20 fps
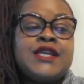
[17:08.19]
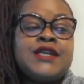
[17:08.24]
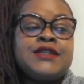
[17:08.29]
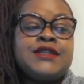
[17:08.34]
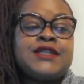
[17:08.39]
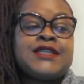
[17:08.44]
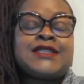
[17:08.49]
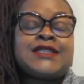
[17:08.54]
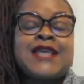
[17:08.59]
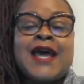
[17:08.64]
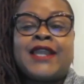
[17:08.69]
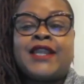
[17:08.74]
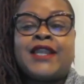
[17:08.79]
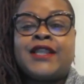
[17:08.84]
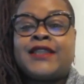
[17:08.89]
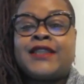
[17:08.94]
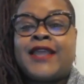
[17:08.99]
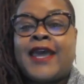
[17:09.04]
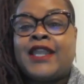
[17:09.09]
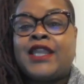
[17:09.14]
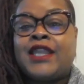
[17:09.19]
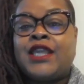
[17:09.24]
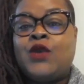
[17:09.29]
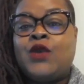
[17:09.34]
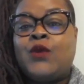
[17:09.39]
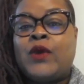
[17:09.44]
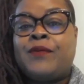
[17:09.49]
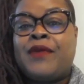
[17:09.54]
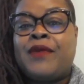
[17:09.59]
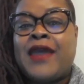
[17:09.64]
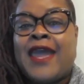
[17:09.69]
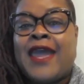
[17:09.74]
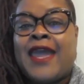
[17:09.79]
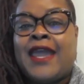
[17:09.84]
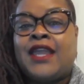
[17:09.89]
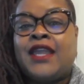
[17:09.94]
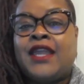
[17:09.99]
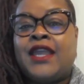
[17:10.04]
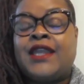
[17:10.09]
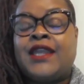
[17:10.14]
decided that he would
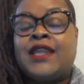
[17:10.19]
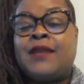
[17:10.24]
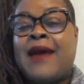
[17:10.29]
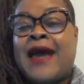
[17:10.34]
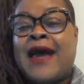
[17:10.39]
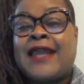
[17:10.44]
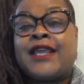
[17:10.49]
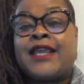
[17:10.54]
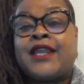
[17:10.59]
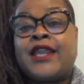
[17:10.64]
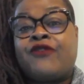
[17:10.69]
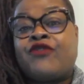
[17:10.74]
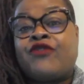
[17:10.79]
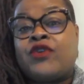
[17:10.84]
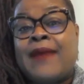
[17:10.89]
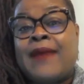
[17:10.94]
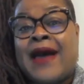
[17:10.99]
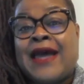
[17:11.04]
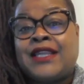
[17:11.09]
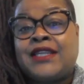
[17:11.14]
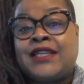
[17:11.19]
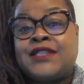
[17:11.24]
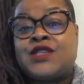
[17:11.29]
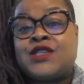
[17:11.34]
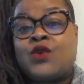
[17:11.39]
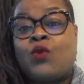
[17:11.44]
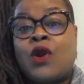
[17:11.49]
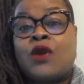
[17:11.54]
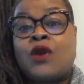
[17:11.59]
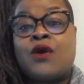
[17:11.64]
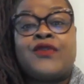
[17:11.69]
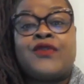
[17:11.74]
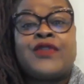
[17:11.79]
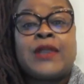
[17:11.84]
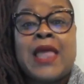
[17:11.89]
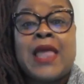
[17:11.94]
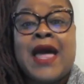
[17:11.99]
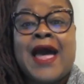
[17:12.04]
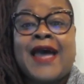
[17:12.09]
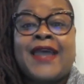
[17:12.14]
pay anybody and everybody to work on the
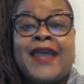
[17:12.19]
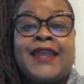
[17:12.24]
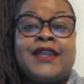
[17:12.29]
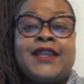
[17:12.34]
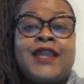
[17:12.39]
line.